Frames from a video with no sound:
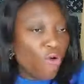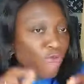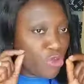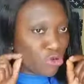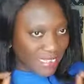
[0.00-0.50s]

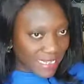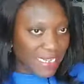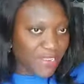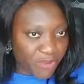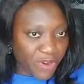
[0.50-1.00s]
of your
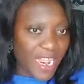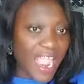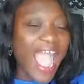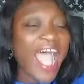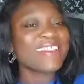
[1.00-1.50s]
delivery,
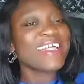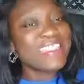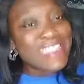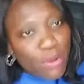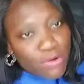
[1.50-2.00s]
and
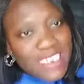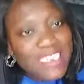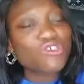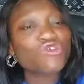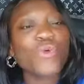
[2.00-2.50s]
then
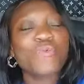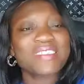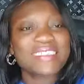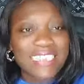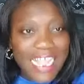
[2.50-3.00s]

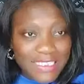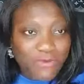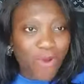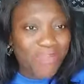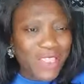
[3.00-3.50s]
negotiation will
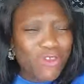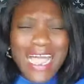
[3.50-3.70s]
start from there.